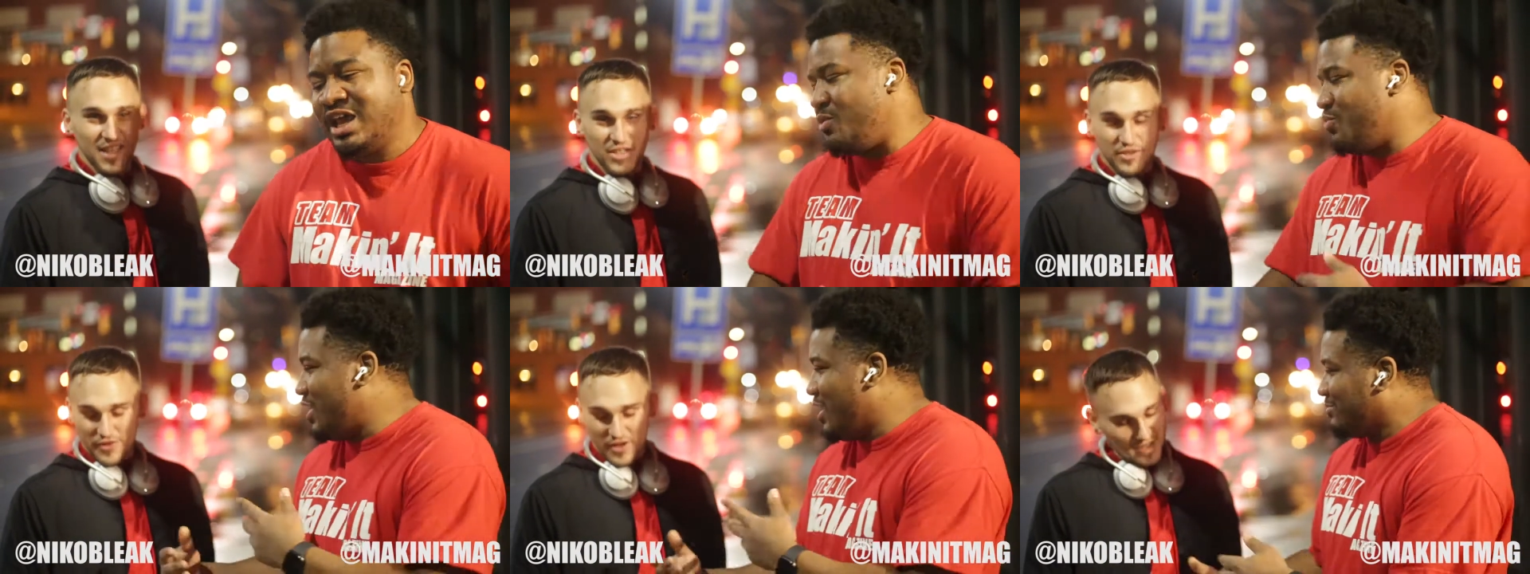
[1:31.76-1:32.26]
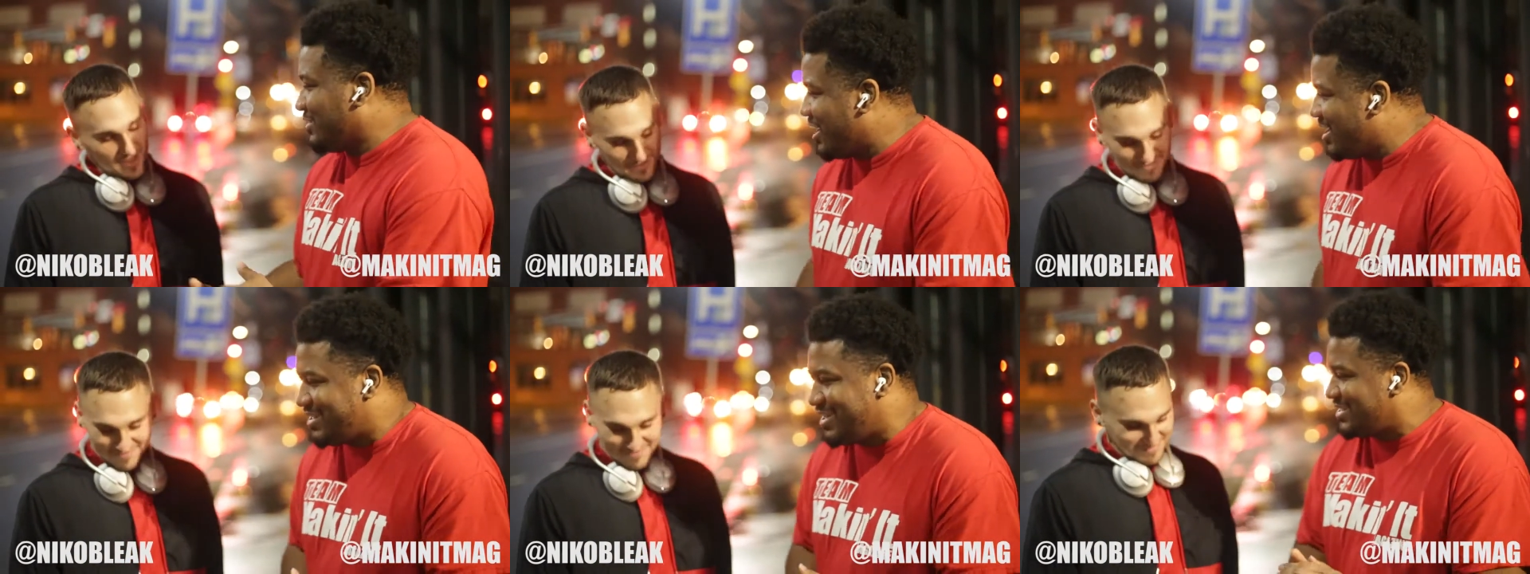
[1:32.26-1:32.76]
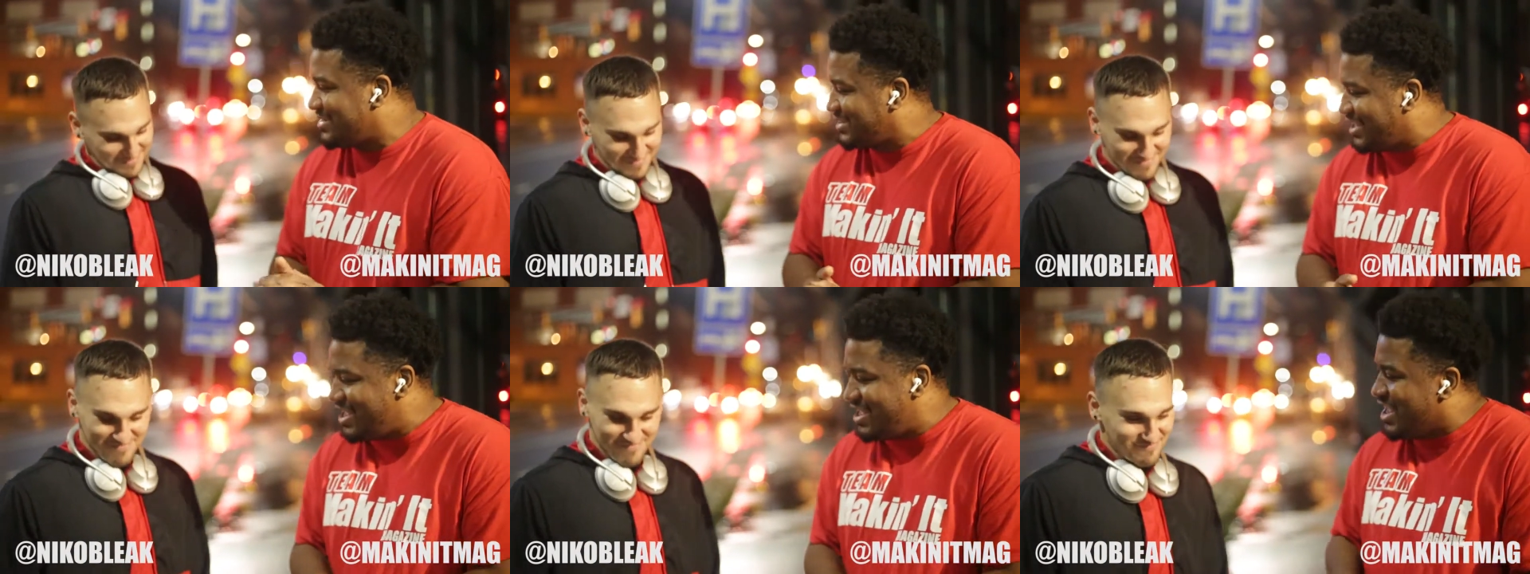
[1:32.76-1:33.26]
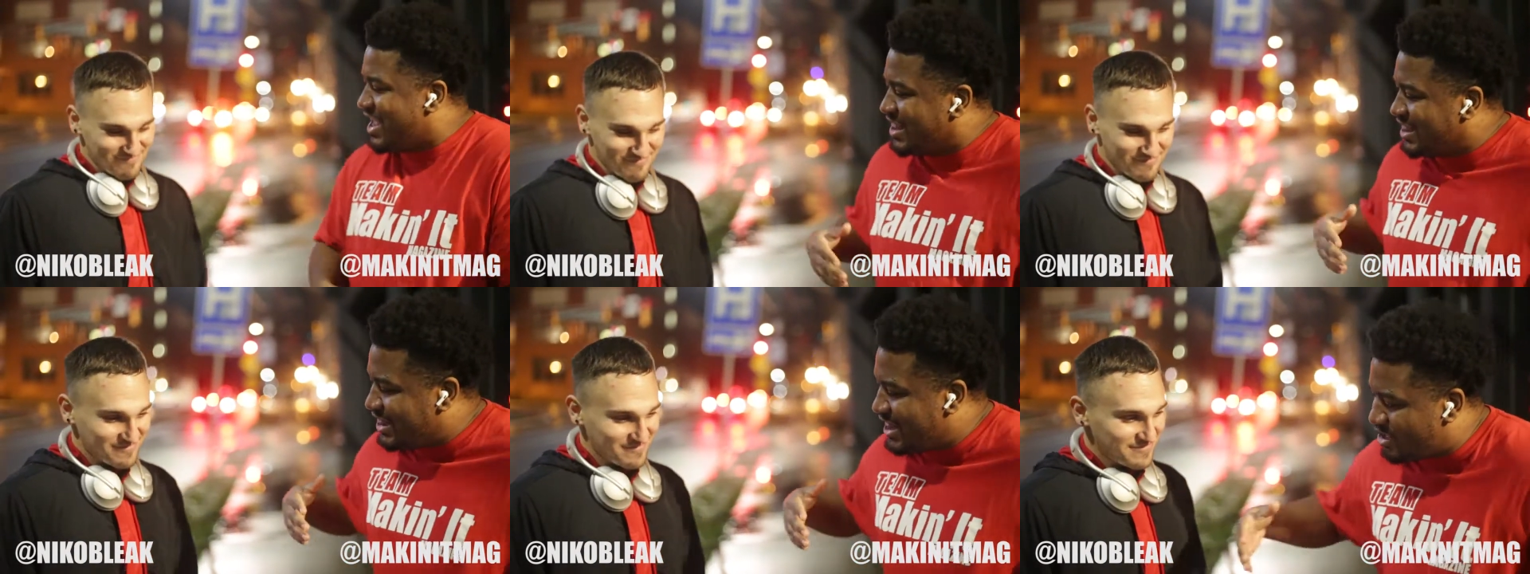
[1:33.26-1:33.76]
Speaker 1: He went out there and did his thing.
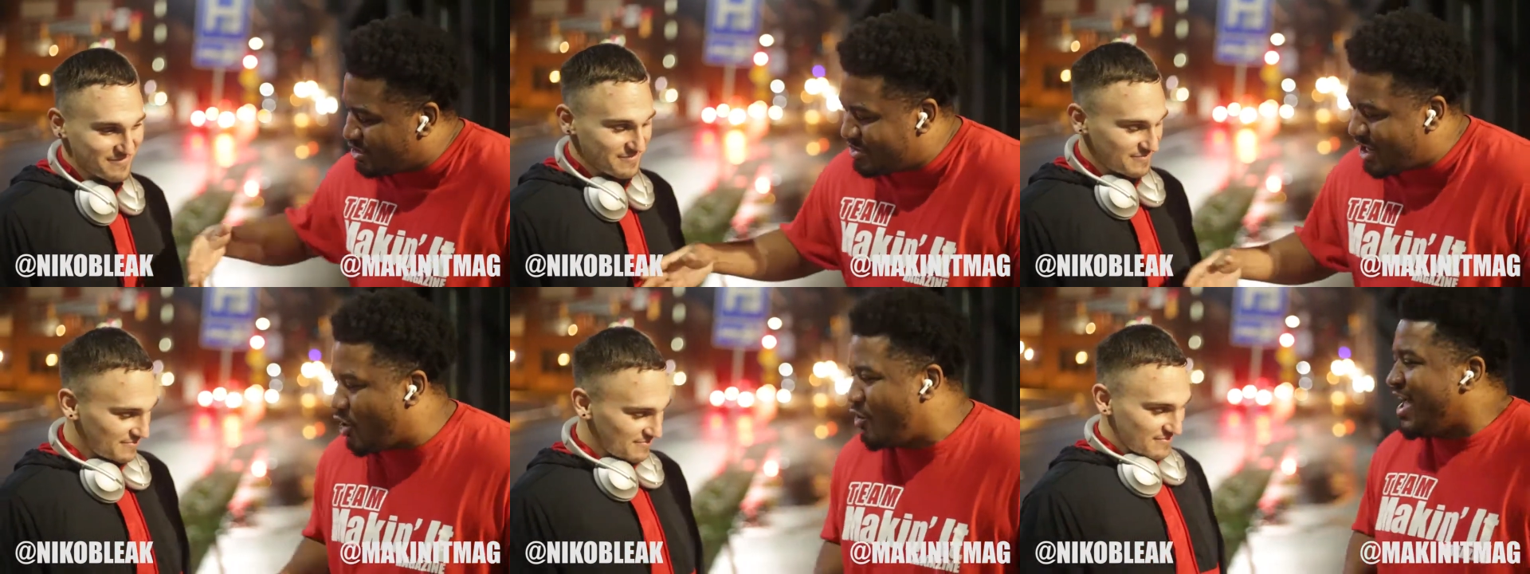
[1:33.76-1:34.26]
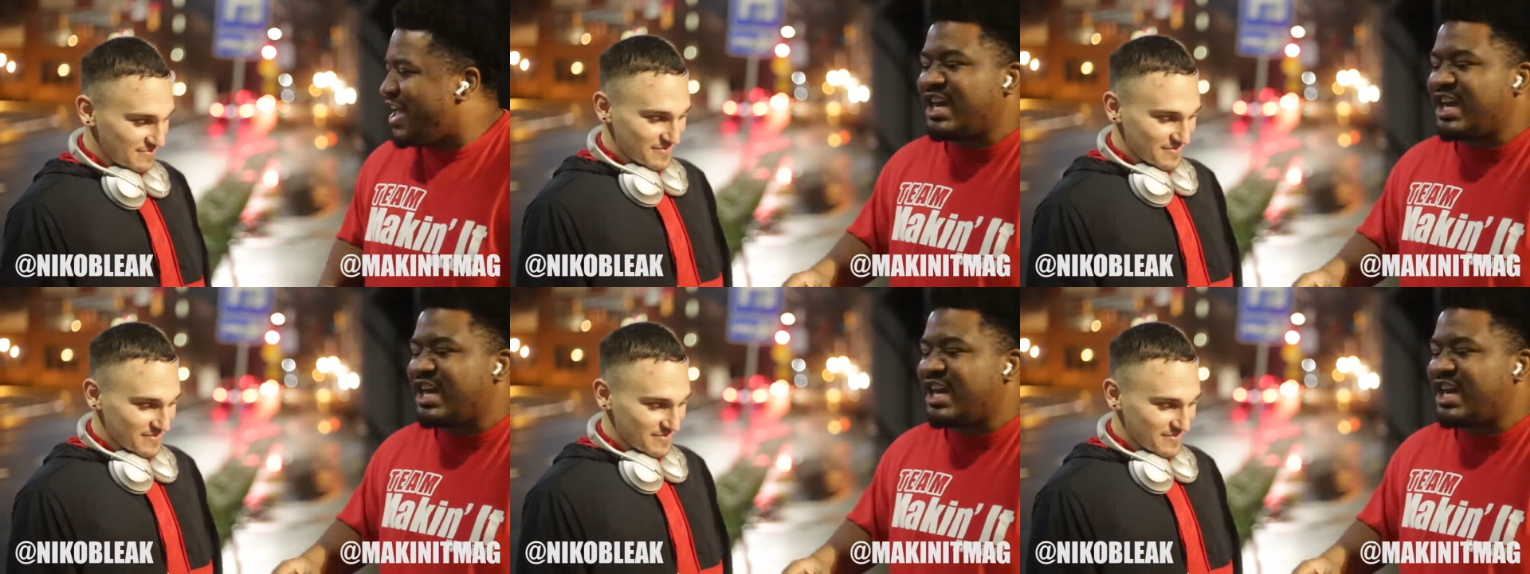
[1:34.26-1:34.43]
Let him know.